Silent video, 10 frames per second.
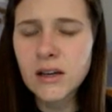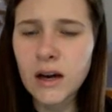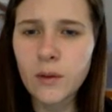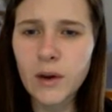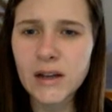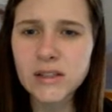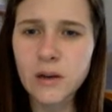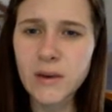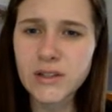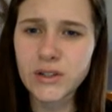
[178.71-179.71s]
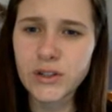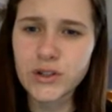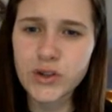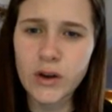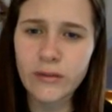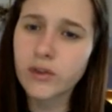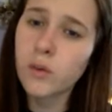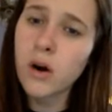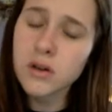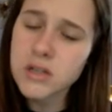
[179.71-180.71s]
What I tell my students, you have to
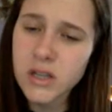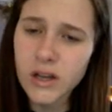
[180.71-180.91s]
walk to the